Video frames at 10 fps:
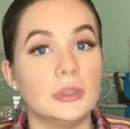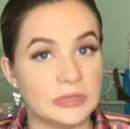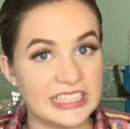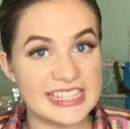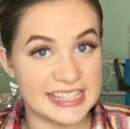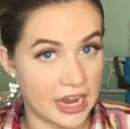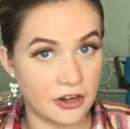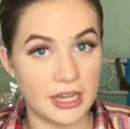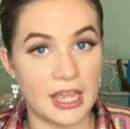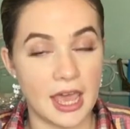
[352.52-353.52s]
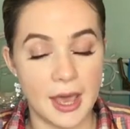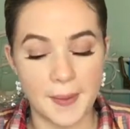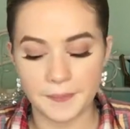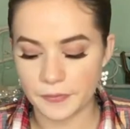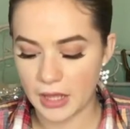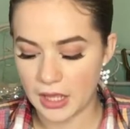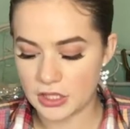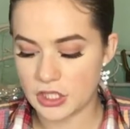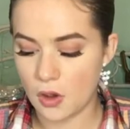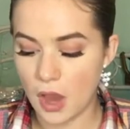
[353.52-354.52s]
really scary. And
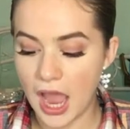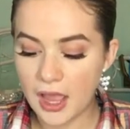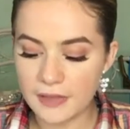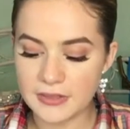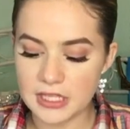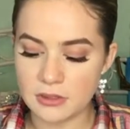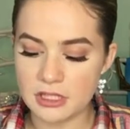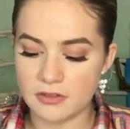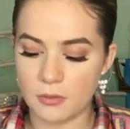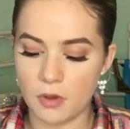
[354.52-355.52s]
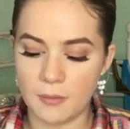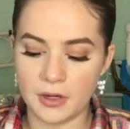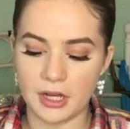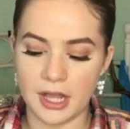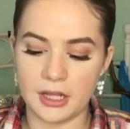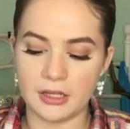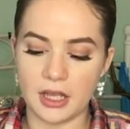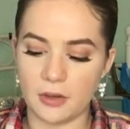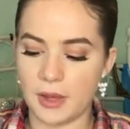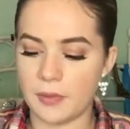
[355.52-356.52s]
so I got these ones from Walmart, and
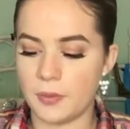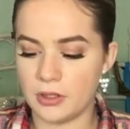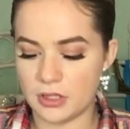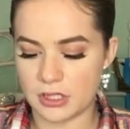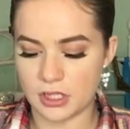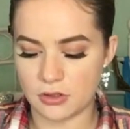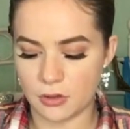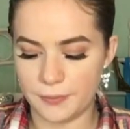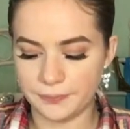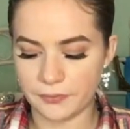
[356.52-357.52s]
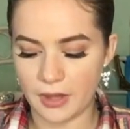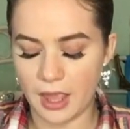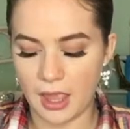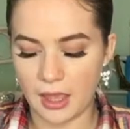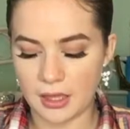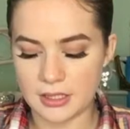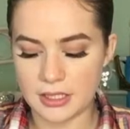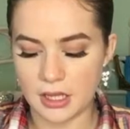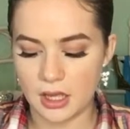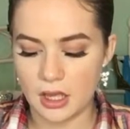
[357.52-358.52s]
they are by Pure and Gentle,
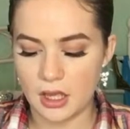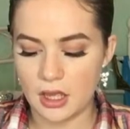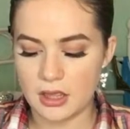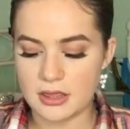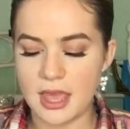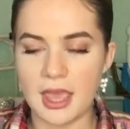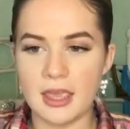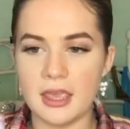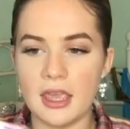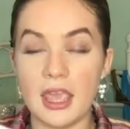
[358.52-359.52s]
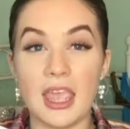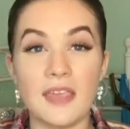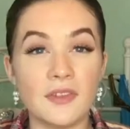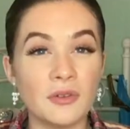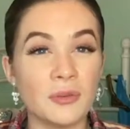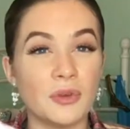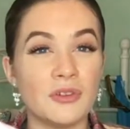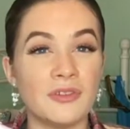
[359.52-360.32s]
and they even remove